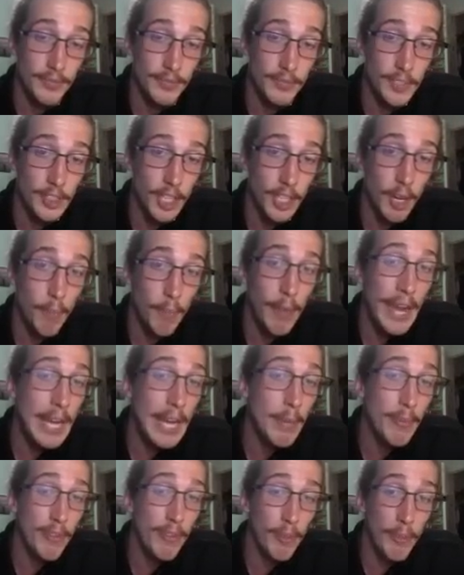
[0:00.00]
So bait
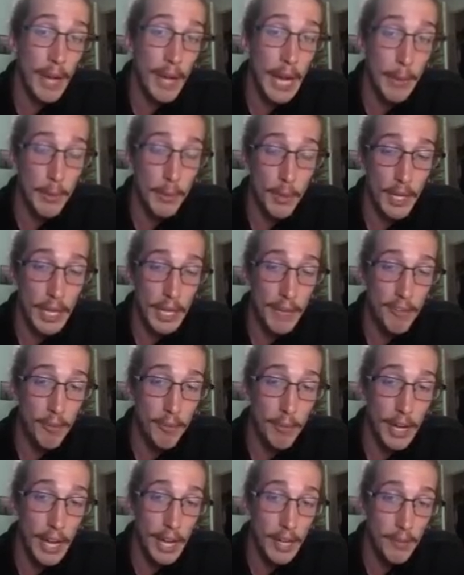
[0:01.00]
him from bottom. You want to hit it from
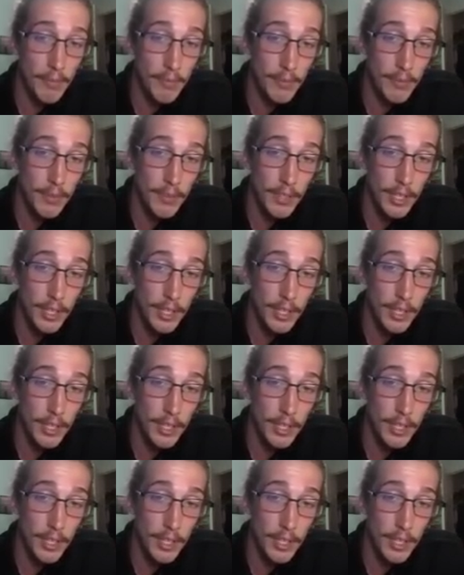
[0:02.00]
bottom?